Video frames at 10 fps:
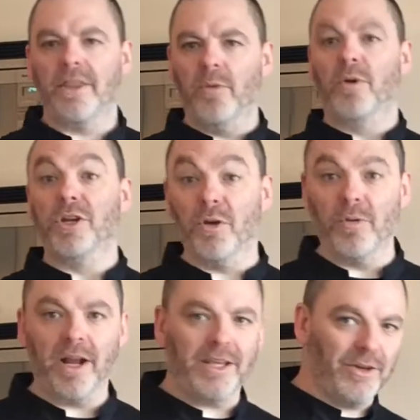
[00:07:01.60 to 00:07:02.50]
And then when you're
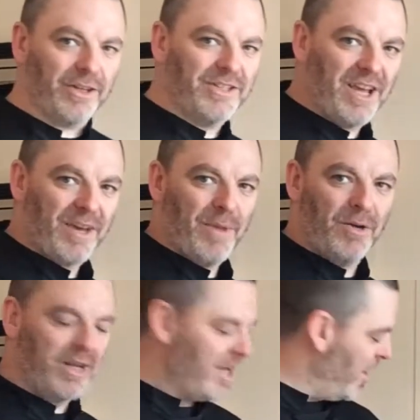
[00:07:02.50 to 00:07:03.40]
ready, you can take them
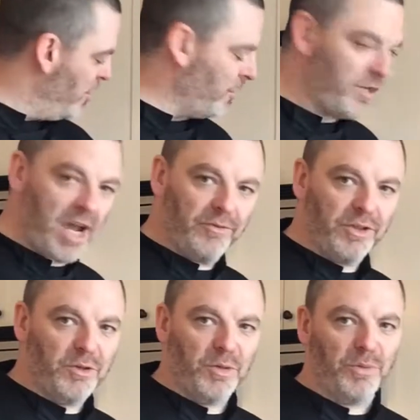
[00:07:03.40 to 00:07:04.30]
out and do what you have to
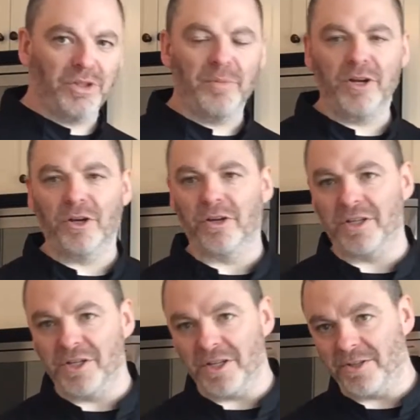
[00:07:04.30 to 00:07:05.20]
do to put them on your
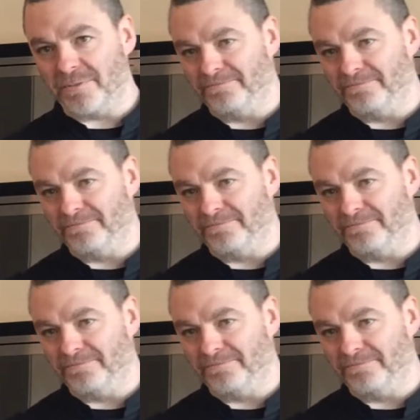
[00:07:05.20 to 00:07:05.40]
cookie sheets.